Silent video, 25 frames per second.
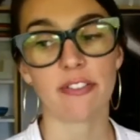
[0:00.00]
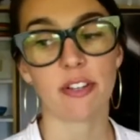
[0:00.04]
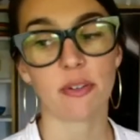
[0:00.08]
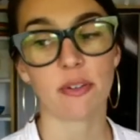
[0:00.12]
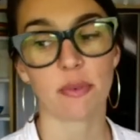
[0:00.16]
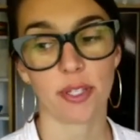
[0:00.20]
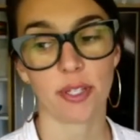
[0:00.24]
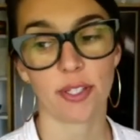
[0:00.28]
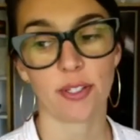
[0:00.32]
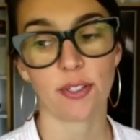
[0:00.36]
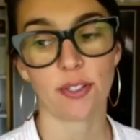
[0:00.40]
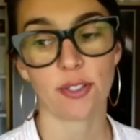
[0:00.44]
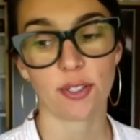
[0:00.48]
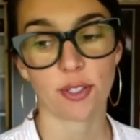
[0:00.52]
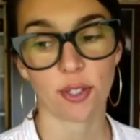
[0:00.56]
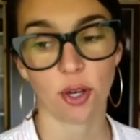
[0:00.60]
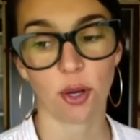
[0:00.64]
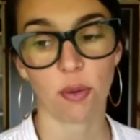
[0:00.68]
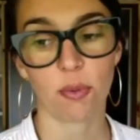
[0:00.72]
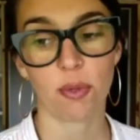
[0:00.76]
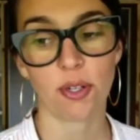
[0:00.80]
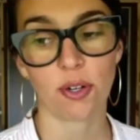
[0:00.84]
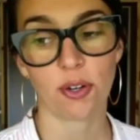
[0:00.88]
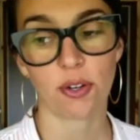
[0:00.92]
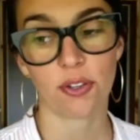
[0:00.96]
whether your
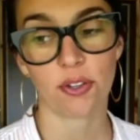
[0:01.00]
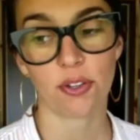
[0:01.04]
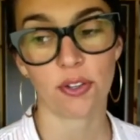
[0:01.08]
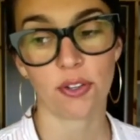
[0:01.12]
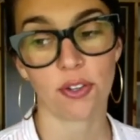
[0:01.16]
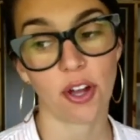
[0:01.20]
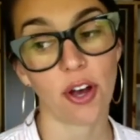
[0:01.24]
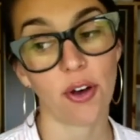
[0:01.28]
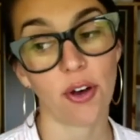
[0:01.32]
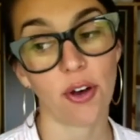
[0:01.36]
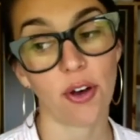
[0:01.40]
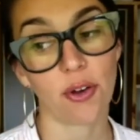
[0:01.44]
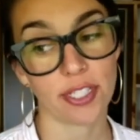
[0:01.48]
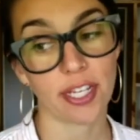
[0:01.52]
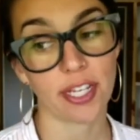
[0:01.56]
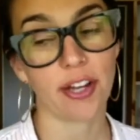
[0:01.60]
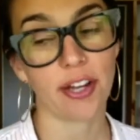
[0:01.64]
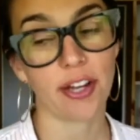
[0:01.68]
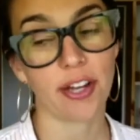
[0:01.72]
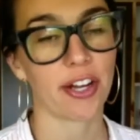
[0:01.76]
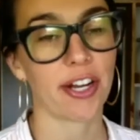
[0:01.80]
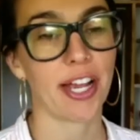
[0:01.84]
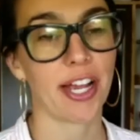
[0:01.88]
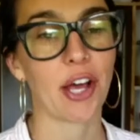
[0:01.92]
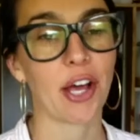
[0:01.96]
SCOBY or their hotel
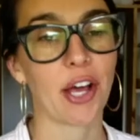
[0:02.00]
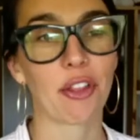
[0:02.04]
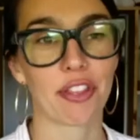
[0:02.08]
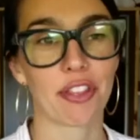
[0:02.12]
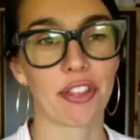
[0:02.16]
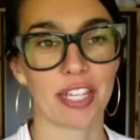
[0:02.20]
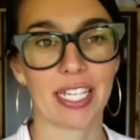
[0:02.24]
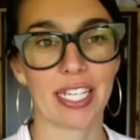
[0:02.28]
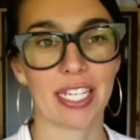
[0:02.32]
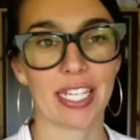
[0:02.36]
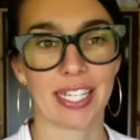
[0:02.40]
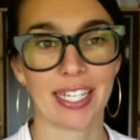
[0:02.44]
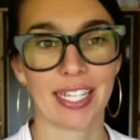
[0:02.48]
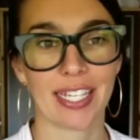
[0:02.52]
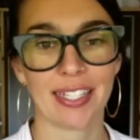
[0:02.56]
are healthy?